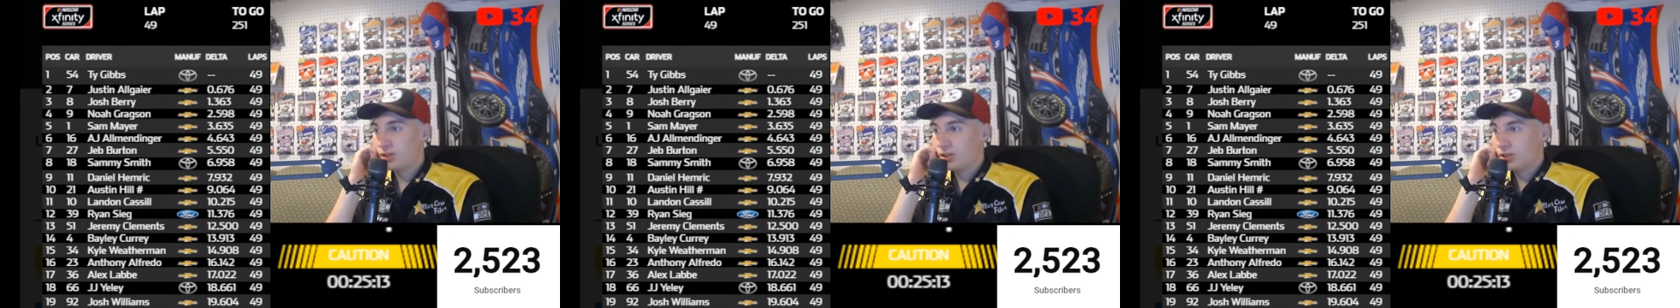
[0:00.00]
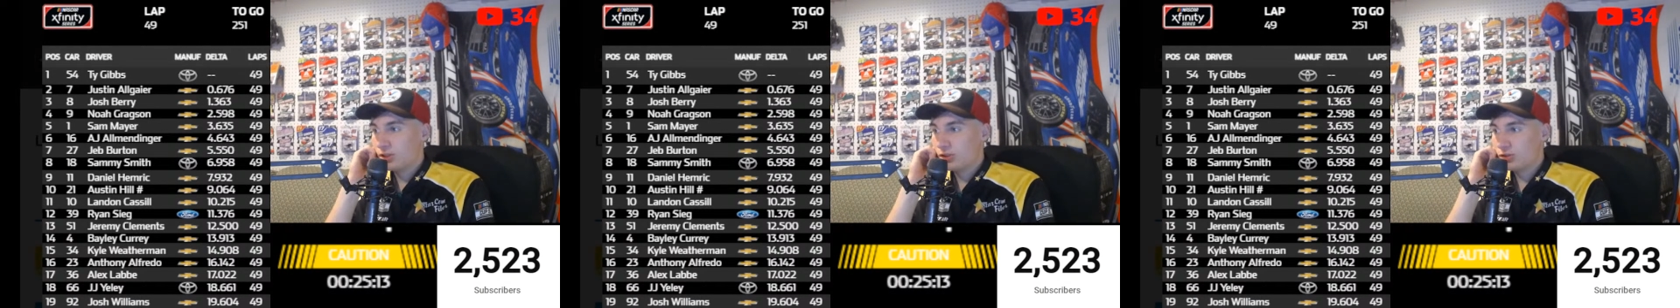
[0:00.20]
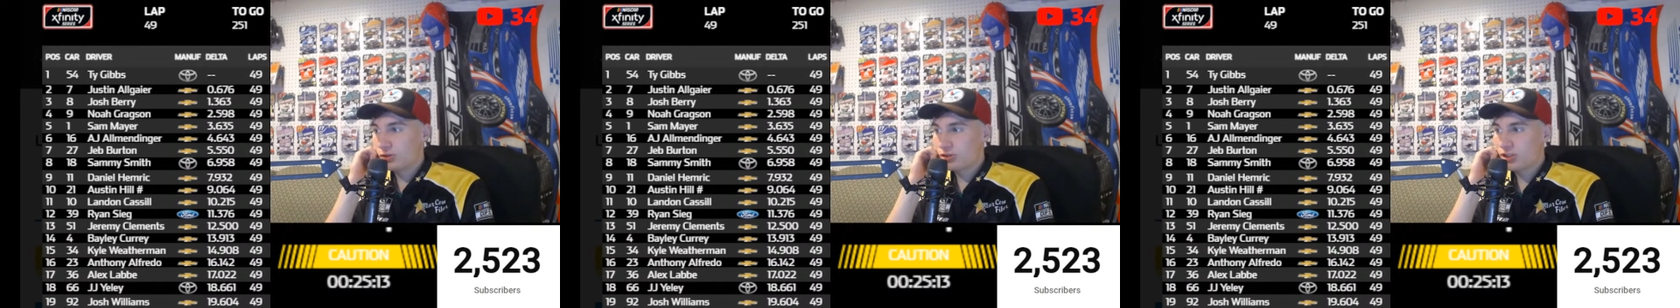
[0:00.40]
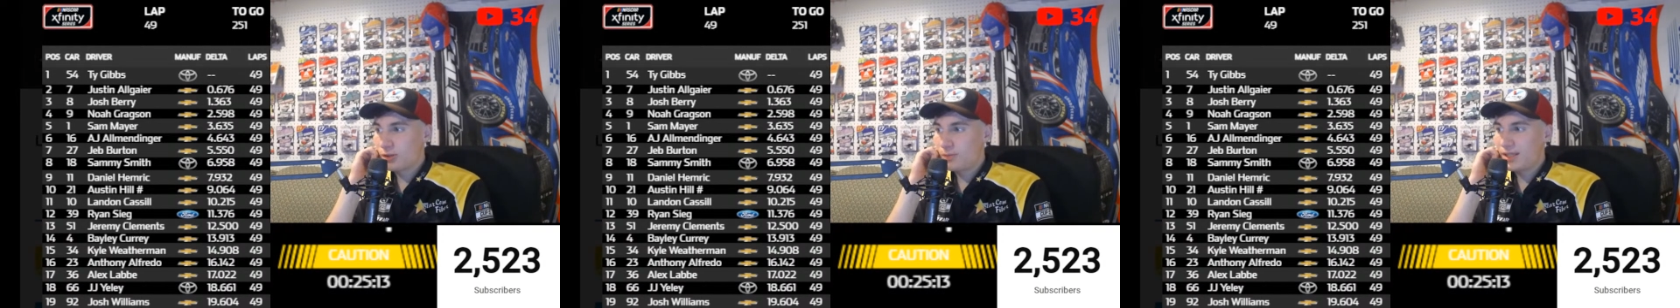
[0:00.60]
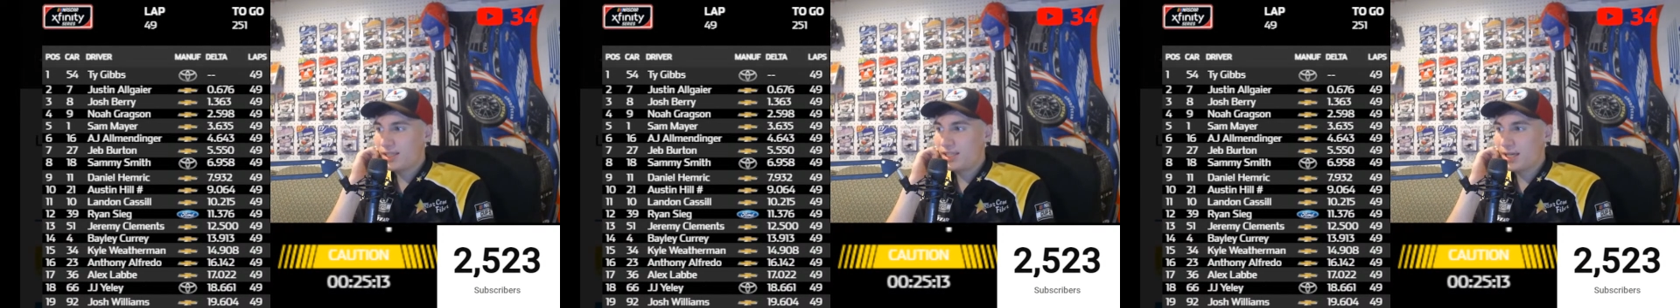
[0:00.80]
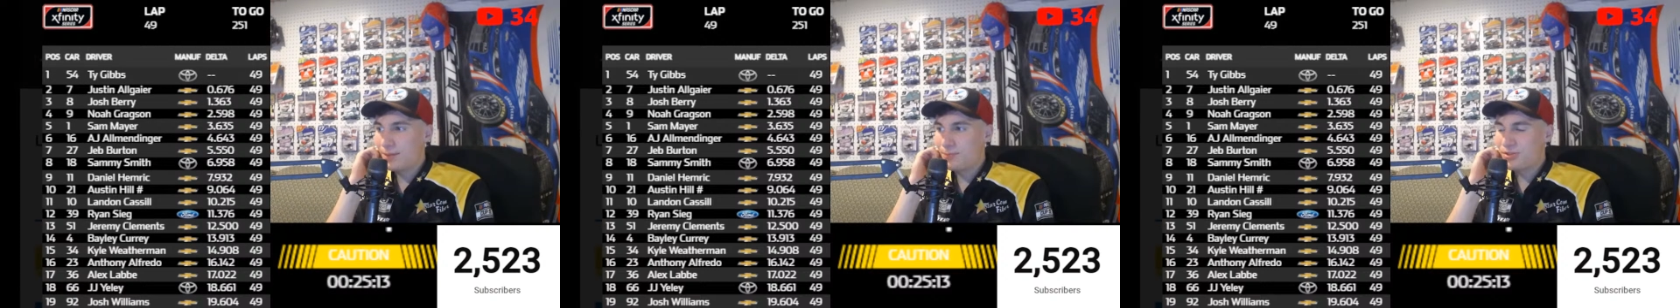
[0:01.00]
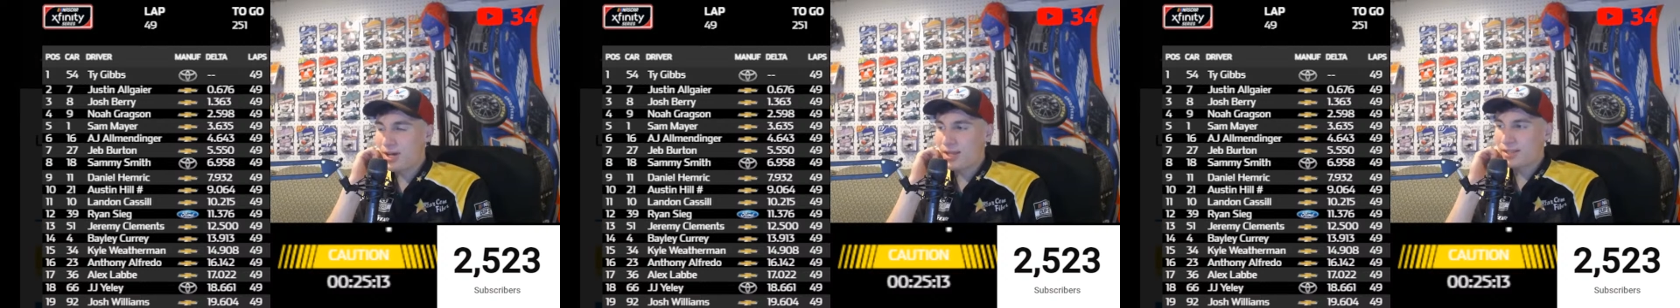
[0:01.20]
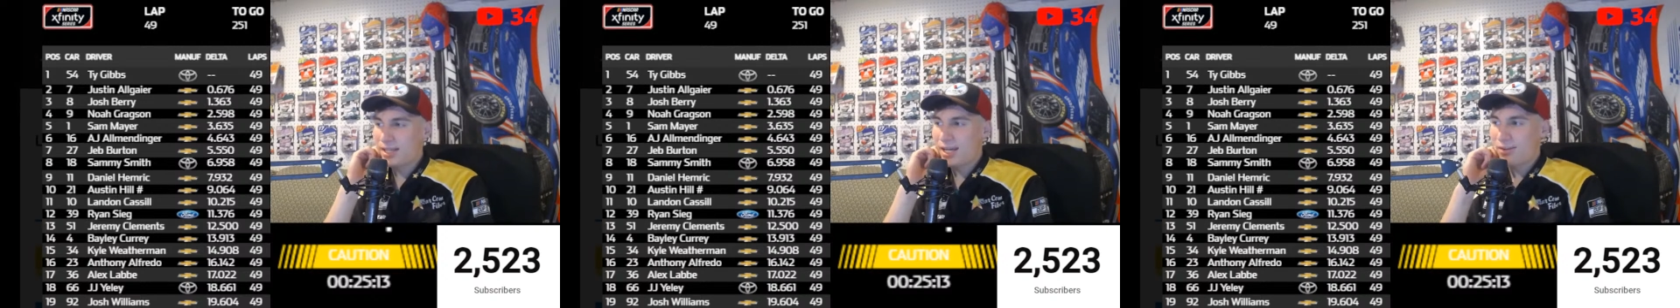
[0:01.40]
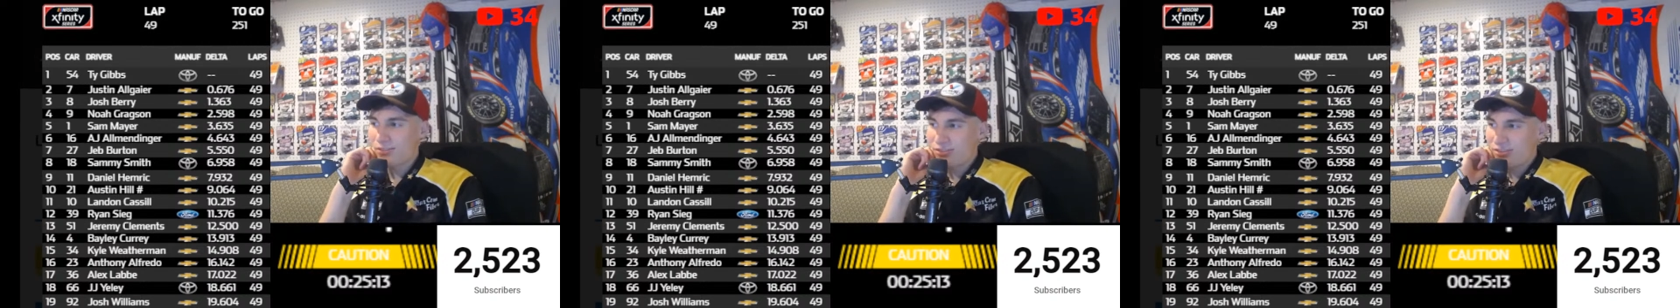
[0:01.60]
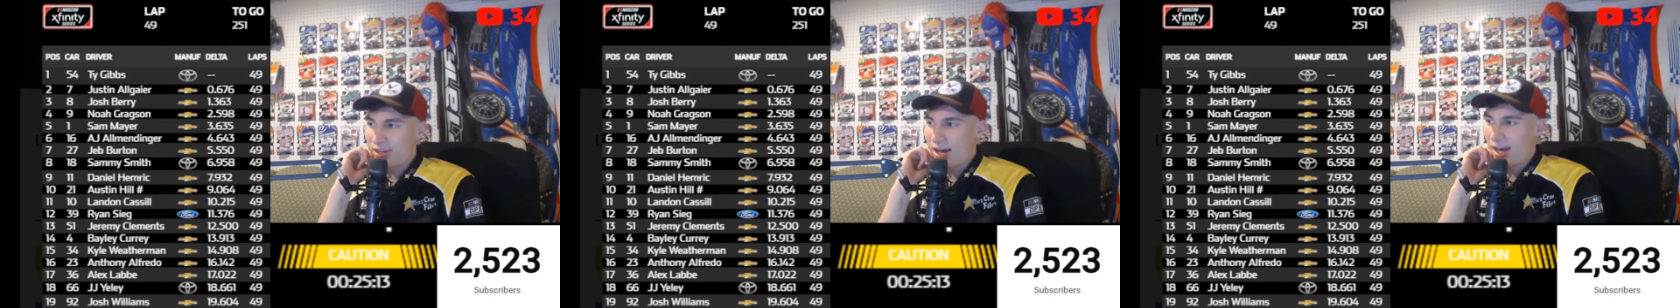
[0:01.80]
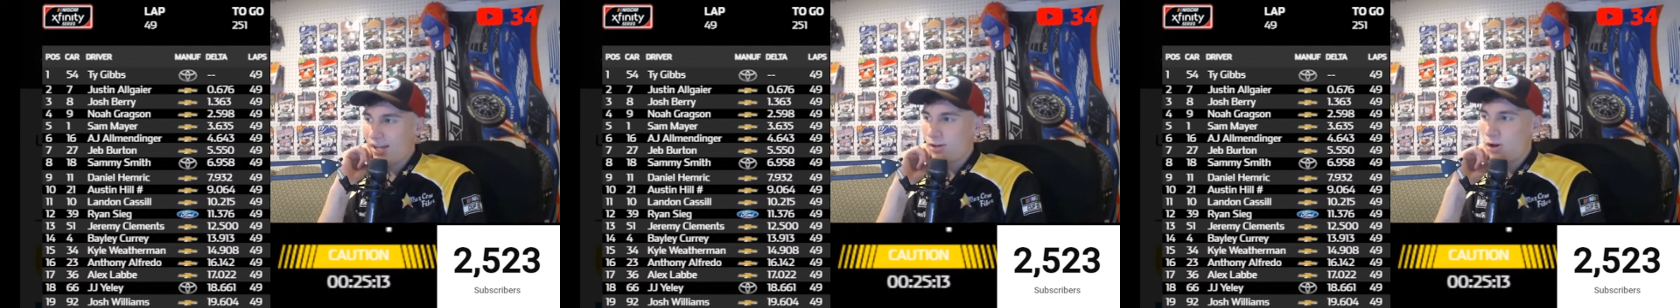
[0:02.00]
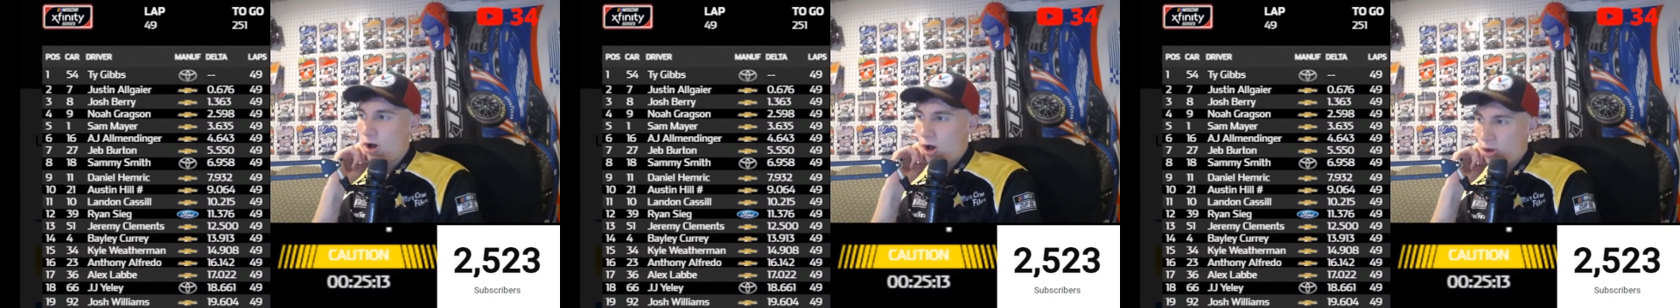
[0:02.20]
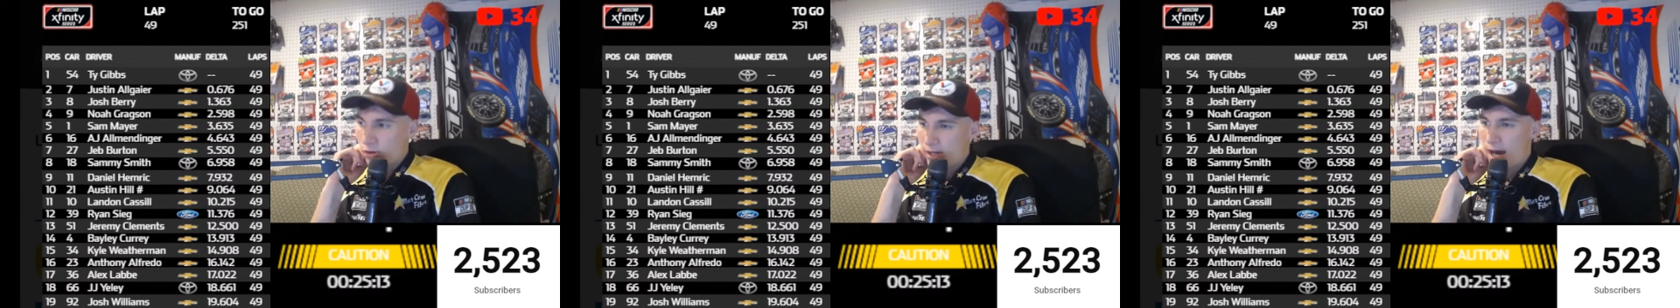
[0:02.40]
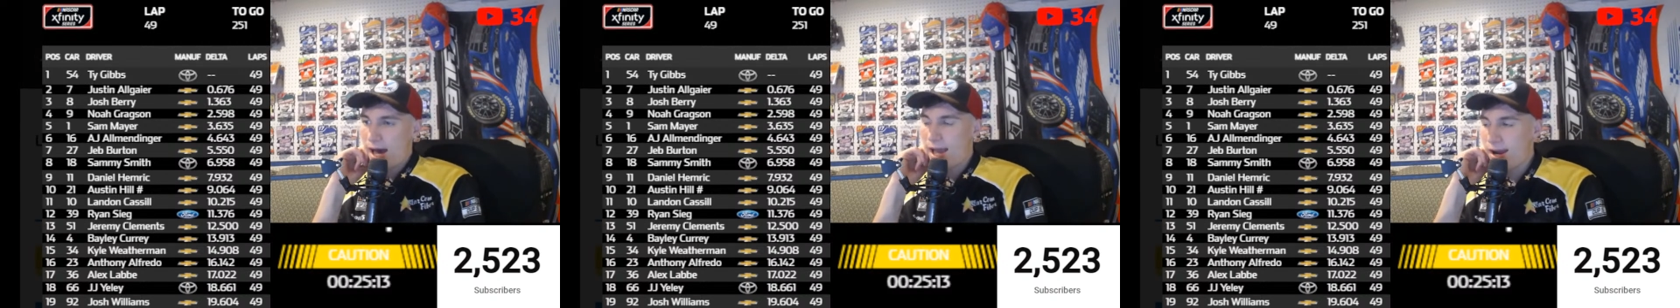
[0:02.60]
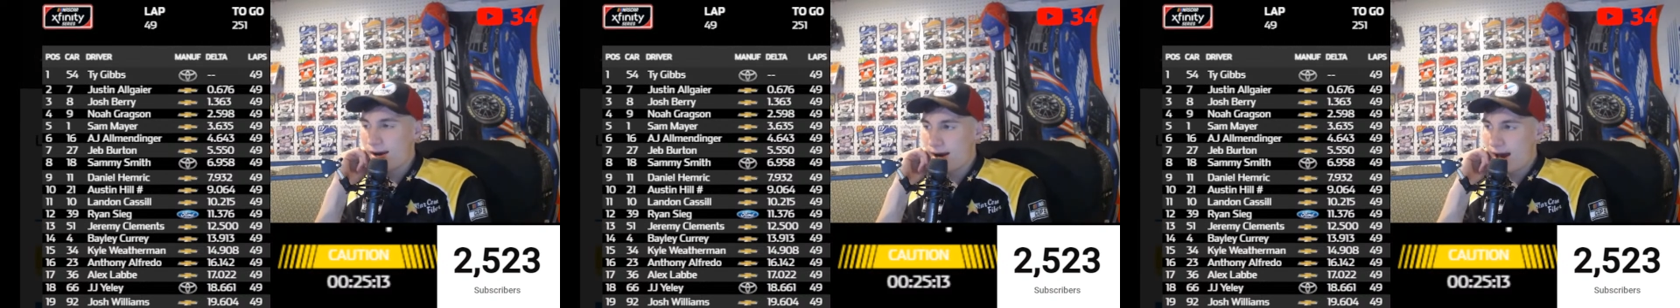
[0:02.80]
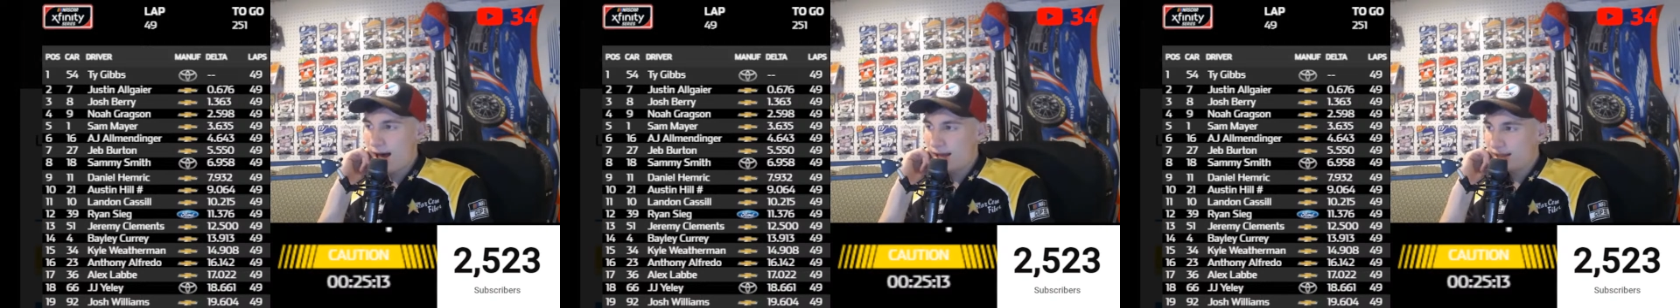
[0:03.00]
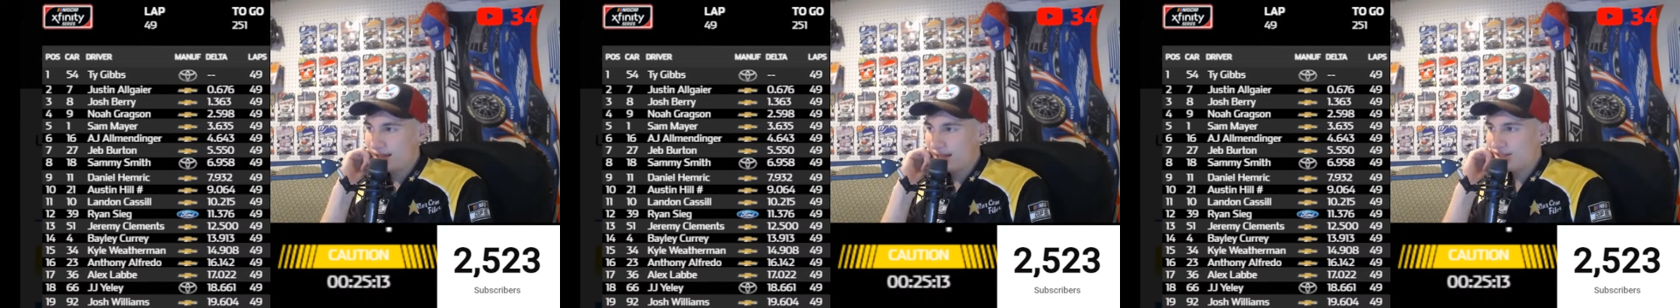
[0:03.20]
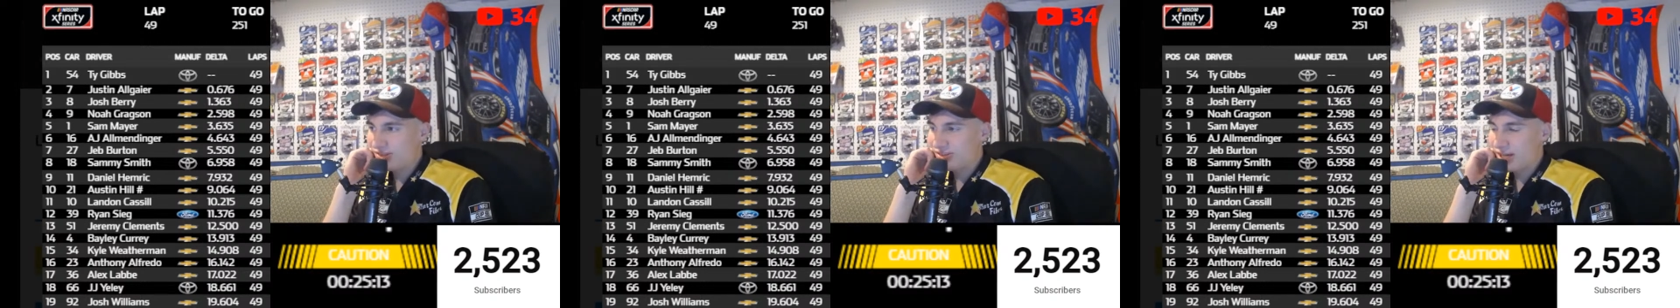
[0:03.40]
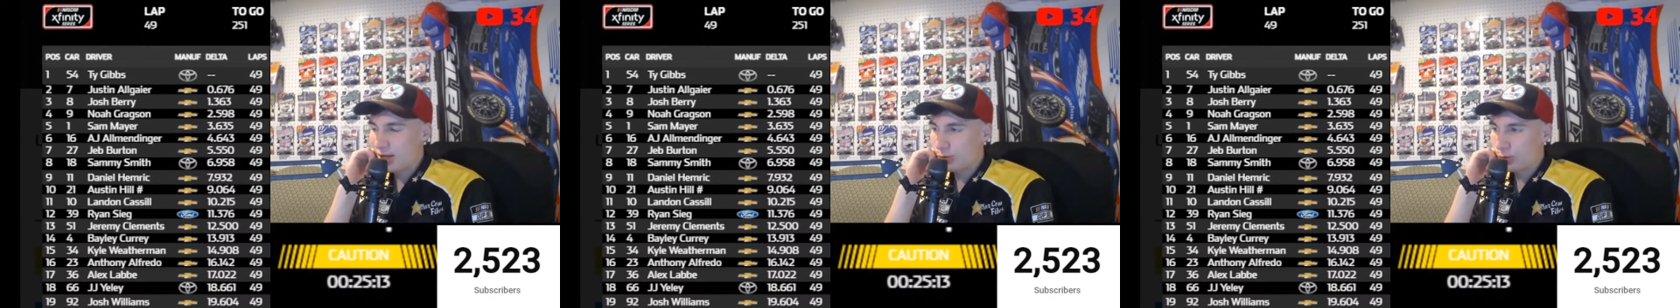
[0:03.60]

So it's going to be Gibbs on the outside, Allgaier on the inside.